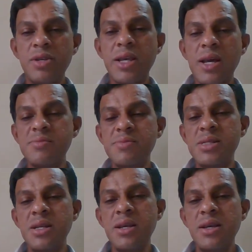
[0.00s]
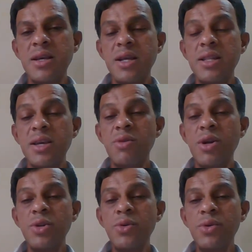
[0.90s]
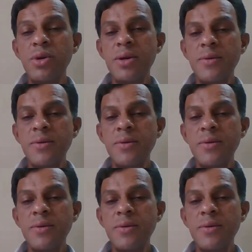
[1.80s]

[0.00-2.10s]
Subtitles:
the gaps, and they want to